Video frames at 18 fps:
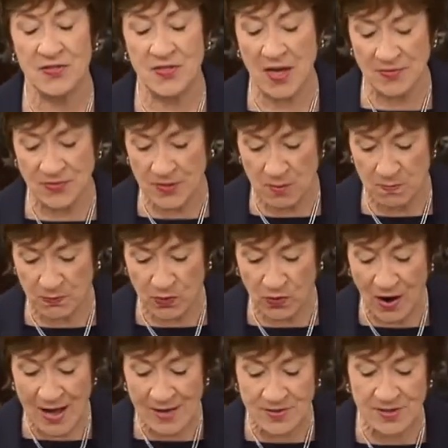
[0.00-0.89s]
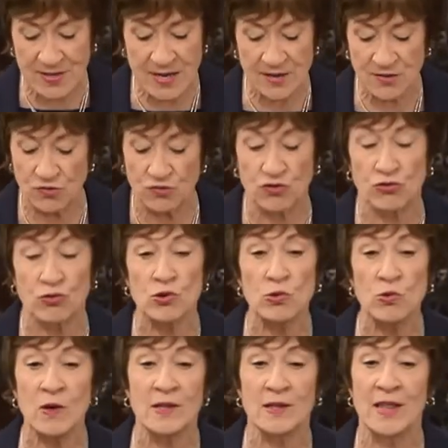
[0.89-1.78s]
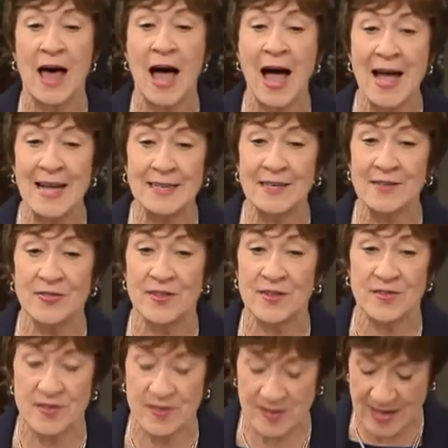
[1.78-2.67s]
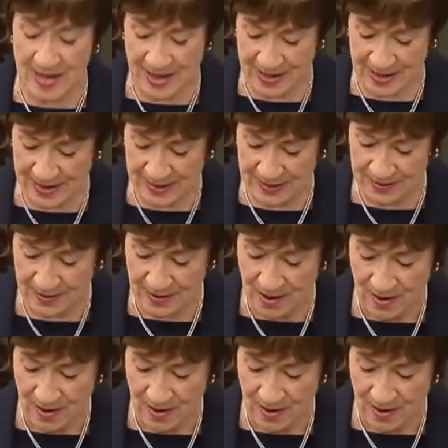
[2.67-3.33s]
that the president drew a line in the sand